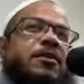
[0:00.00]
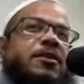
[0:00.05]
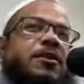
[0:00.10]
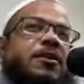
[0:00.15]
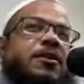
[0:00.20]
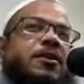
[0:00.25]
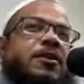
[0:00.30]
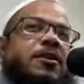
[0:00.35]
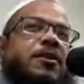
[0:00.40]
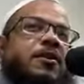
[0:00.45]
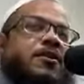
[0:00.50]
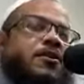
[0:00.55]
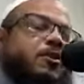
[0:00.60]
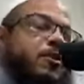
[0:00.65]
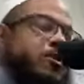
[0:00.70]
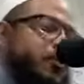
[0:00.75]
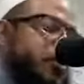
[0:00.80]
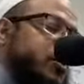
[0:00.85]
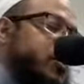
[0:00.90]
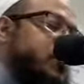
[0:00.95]
Uh, you
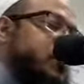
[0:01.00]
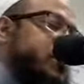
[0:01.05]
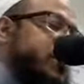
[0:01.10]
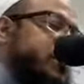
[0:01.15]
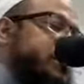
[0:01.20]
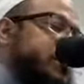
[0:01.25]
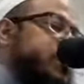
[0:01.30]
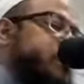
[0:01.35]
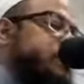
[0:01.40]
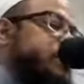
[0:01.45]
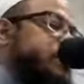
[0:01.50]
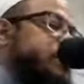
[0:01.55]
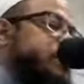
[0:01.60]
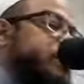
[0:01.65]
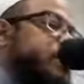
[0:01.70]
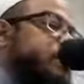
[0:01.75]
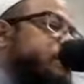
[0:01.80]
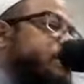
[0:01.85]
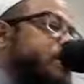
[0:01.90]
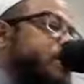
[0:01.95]
know, we don't want to deal with
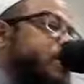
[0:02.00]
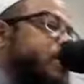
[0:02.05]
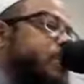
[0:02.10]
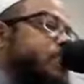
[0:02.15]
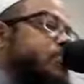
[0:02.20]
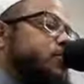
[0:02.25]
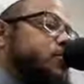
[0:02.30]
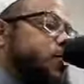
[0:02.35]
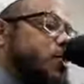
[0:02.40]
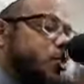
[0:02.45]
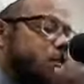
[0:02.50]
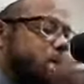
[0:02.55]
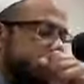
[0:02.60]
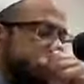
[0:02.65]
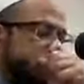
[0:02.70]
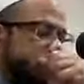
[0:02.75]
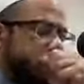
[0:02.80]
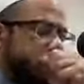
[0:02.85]
them, so